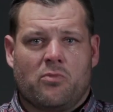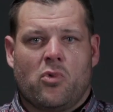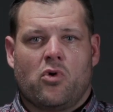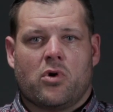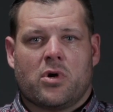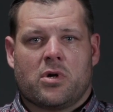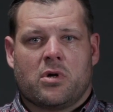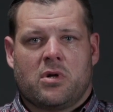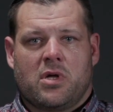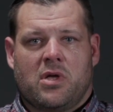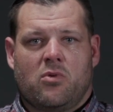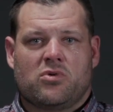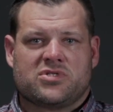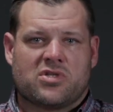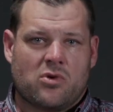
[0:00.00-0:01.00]
more.
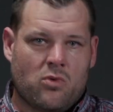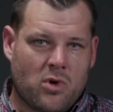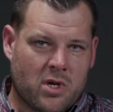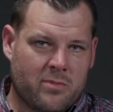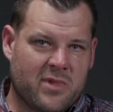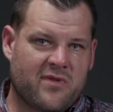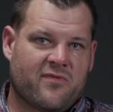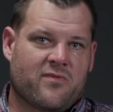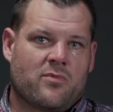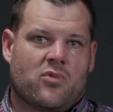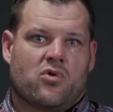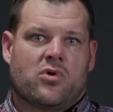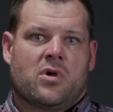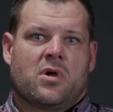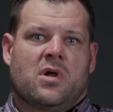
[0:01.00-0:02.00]
He still wanted me for
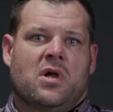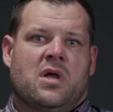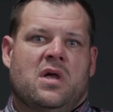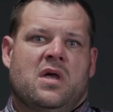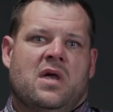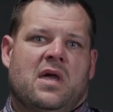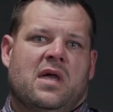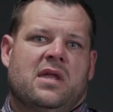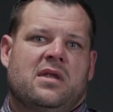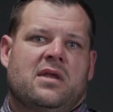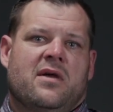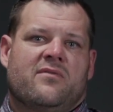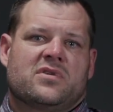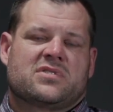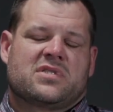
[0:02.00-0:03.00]
more, and he
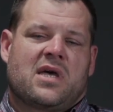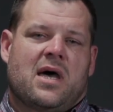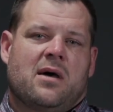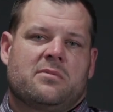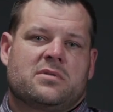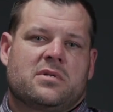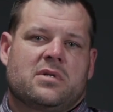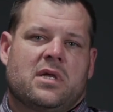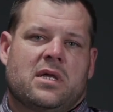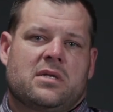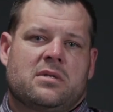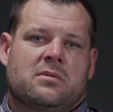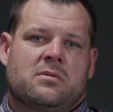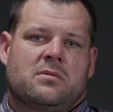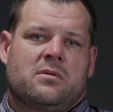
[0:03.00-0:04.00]
never stopped.
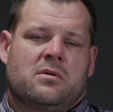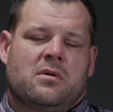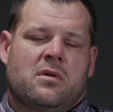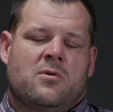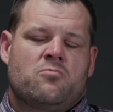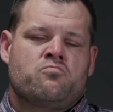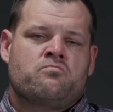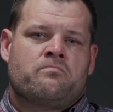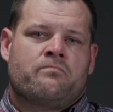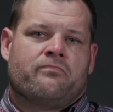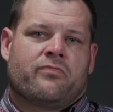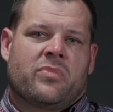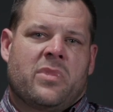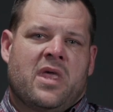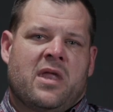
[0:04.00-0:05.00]
And
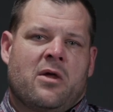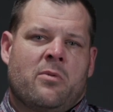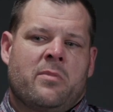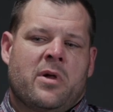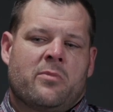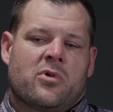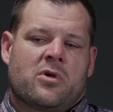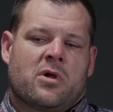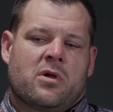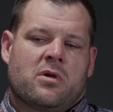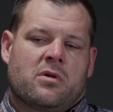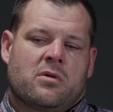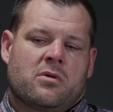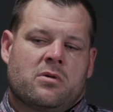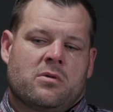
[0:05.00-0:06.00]
I remember
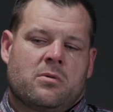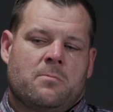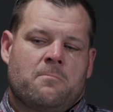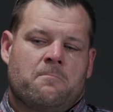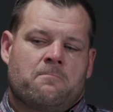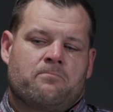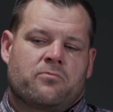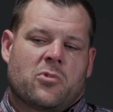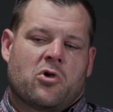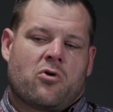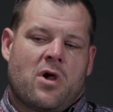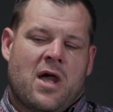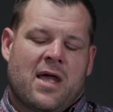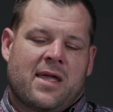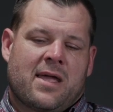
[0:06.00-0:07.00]

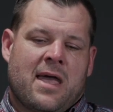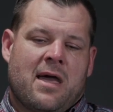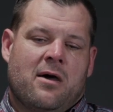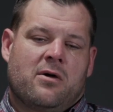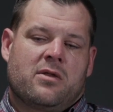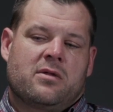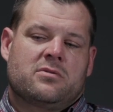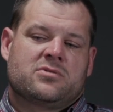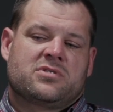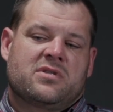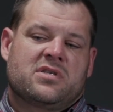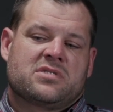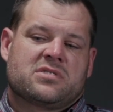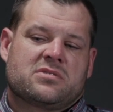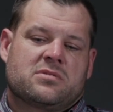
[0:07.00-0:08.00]
crying out to
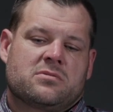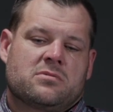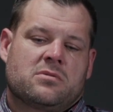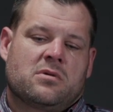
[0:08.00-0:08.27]
this